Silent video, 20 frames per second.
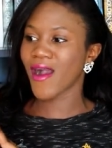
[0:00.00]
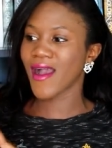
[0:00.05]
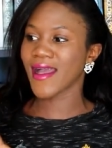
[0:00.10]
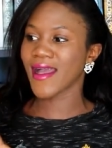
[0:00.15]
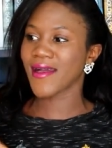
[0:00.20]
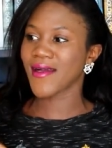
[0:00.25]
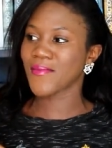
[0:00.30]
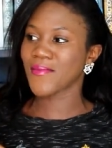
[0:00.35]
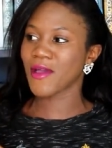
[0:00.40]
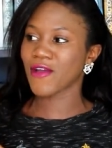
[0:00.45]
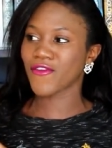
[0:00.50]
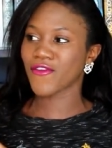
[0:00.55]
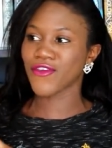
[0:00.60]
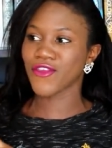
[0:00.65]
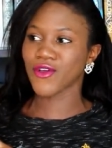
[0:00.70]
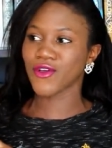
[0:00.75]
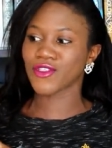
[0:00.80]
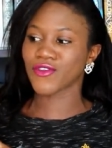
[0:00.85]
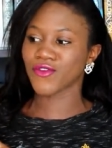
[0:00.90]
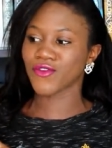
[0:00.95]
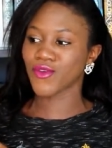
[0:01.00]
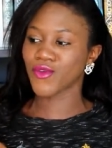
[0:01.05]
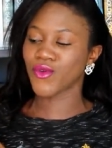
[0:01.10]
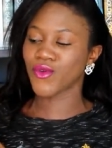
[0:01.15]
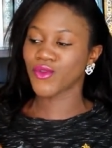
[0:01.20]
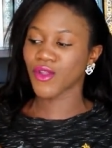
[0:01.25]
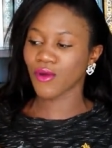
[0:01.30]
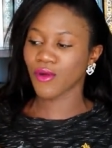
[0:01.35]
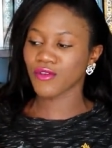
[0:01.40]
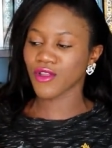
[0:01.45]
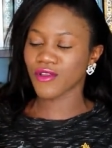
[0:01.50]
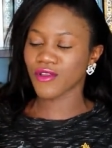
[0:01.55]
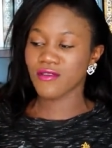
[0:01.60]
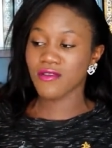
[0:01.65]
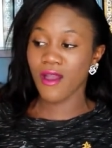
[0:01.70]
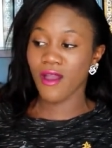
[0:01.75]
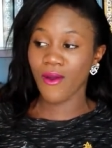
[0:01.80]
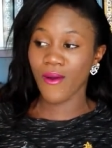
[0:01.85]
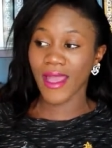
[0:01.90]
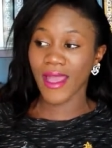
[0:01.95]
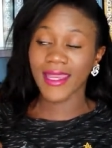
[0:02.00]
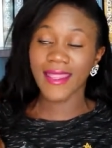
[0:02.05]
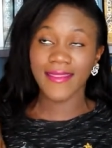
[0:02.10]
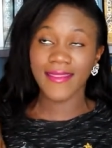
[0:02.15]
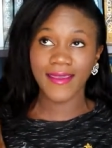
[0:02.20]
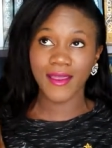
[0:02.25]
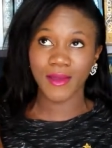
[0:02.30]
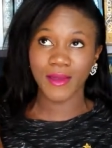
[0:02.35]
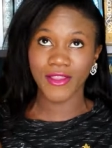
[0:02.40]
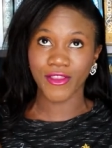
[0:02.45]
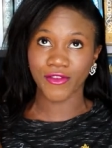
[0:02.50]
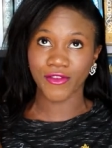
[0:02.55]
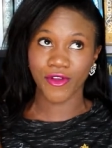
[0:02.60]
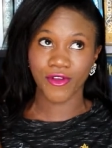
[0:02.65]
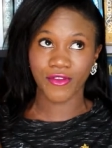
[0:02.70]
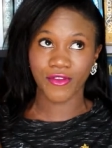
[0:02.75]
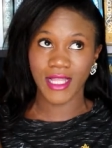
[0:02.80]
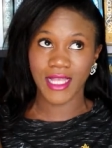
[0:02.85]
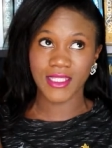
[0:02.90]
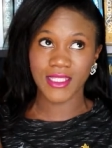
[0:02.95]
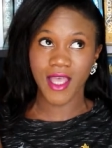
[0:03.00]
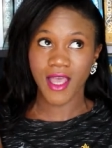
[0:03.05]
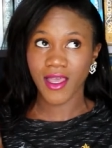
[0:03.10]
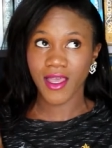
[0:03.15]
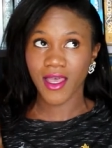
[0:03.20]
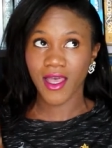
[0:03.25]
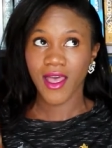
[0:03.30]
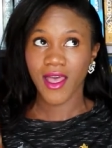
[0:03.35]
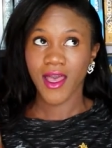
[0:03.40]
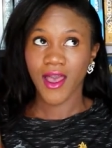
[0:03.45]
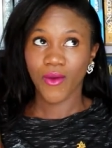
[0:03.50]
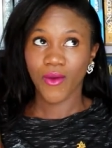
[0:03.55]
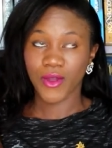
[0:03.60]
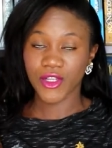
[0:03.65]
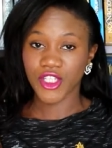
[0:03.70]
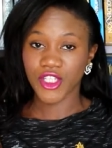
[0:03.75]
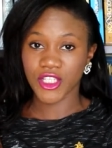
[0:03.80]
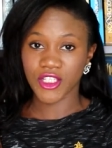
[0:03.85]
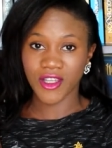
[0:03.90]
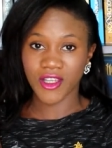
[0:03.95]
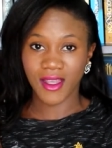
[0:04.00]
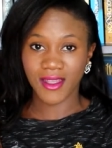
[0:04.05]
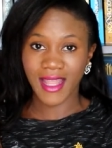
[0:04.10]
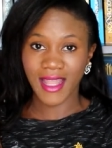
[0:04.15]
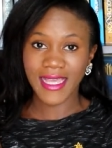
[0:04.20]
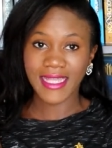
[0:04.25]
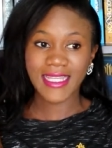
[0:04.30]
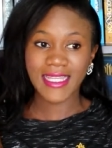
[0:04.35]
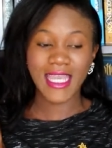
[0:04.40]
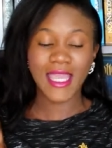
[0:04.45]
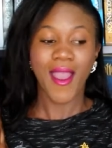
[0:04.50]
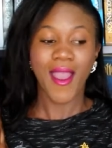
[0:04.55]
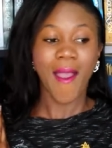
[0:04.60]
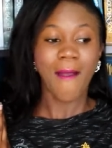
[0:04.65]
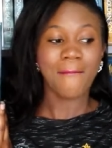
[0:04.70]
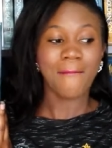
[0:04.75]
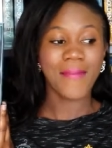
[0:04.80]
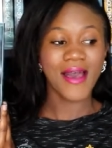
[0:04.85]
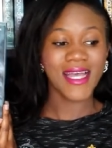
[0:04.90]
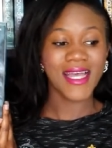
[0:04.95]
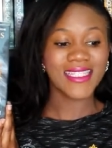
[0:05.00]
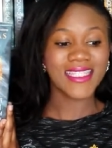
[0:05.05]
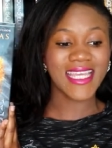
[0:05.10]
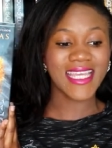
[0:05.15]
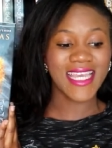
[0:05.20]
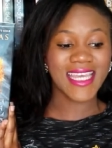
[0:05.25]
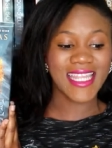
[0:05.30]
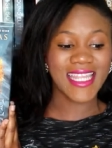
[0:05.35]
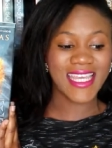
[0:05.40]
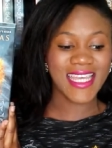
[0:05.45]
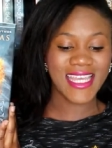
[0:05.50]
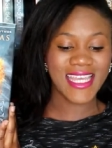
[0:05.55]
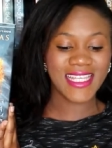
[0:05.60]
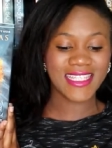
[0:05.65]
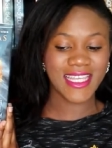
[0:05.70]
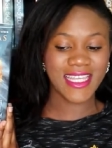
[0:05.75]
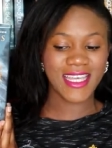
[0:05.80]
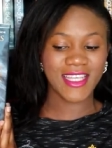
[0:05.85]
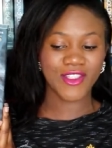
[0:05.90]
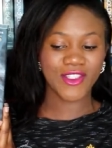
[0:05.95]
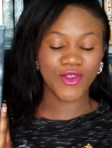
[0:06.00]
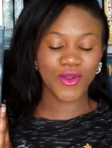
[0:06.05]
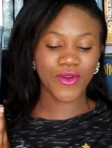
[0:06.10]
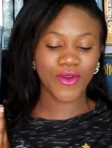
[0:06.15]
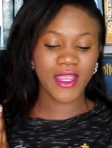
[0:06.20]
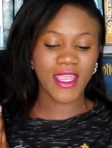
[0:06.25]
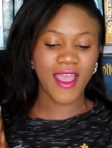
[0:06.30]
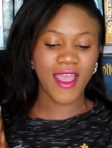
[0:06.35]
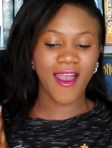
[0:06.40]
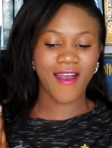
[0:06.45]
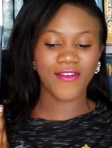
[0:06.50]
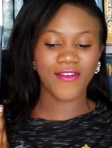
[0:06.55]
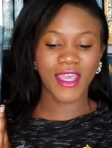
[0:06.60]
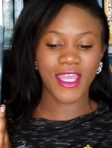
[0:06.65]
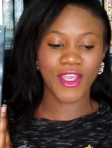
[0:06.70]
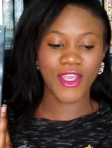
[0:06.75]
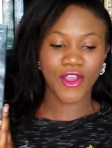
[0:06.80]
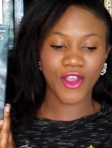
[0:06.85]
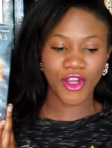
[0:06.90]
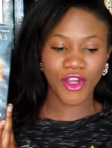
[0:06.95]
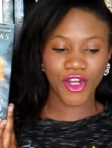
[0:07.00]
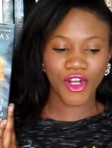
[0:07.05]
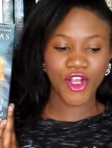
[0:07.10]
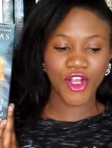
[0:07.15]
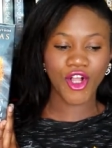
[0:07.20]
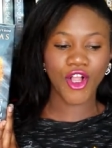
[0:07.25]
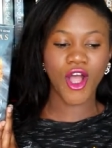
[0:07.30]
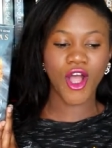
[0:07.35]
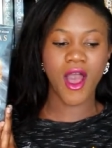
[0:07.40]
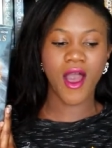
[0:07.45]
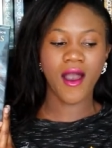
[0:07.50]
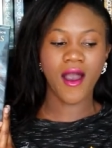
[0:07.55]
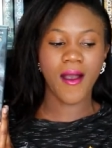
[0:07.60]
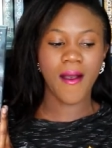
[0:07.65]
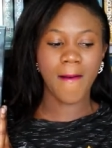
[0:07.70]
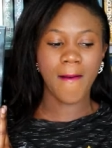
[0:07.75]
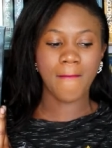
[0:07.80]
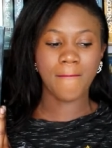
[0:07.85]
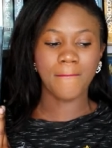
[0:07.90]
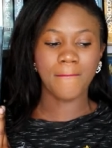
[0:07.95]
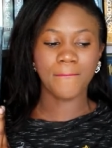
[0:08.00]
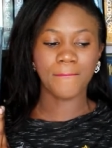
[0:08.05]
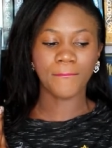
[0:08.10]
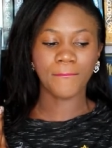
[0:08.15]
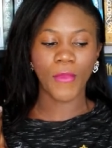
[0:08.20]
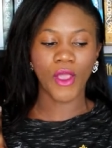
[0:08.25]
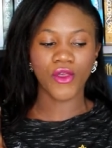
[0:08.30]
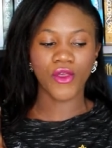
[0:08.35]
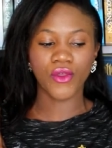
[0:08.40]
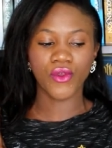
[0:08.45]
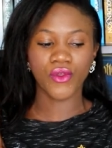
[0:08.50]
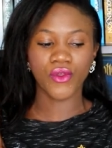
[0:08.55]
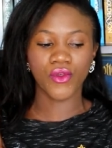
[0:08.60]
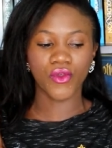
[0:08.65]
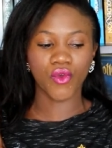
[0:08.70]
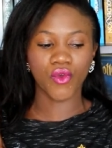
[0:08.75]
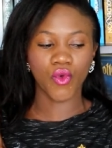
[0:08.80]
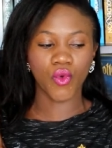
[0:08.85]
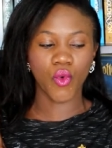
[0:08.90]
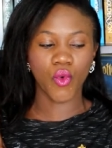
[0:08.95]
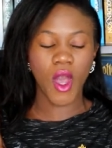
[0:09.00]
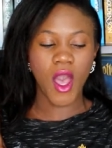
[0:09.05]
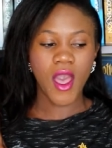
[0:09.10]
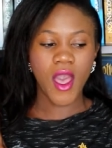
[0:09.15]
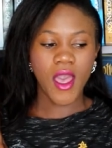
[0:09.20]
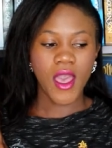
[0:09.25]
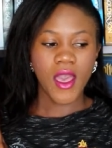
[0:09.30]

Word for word: um, for those of you who don't know anything about the Throne of Glass Saga, which is not likely, but it is a story of a girl um, who